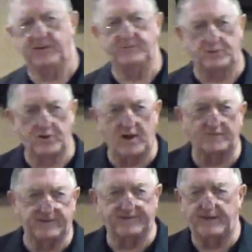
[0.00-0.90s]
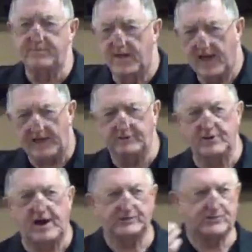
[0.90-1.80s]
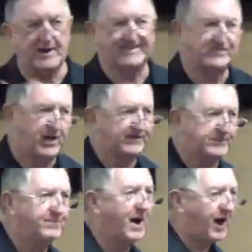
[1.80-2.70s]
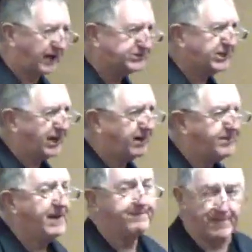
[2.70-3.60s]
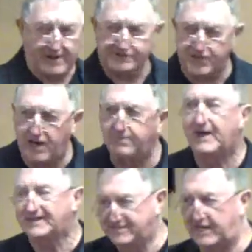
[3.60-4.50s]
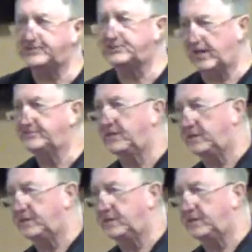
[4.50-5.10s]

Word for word: them, you're loving them, and you're not trying to change them. Our job, my job, is not to change